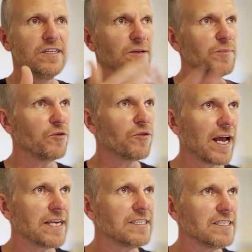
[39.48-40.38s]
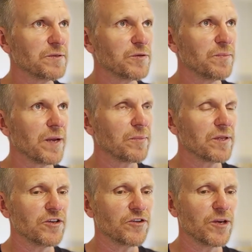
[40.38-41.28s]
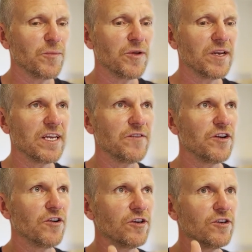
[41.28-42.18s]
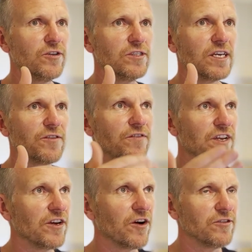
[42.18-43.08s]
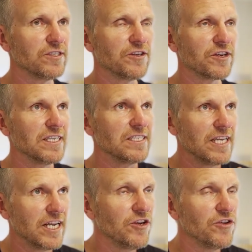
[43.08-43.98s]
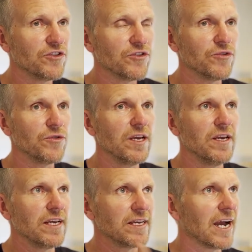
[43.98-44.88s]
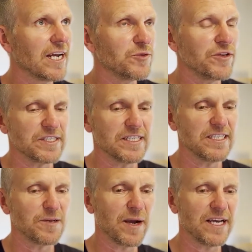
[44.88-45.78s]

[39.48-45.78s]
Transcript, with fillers: to build relationships with people in your community, if you're not using videos to continue to engage with your existing